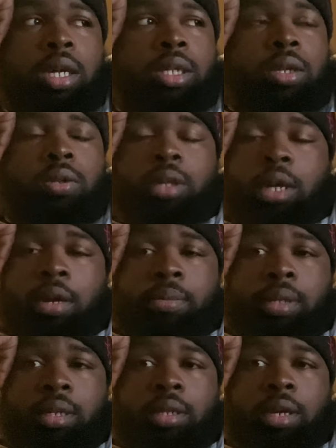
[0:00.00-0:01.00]
don't think I've
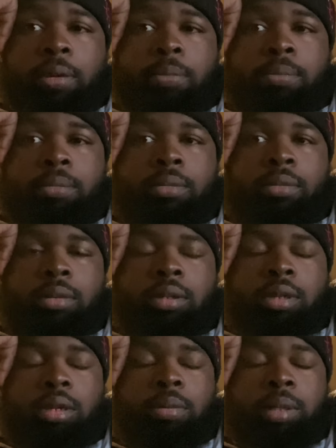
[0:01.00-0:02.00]
done that.
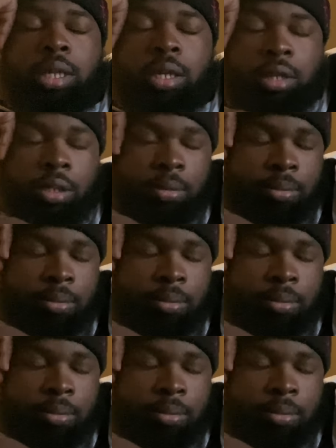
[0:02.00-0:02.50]
So let me say this.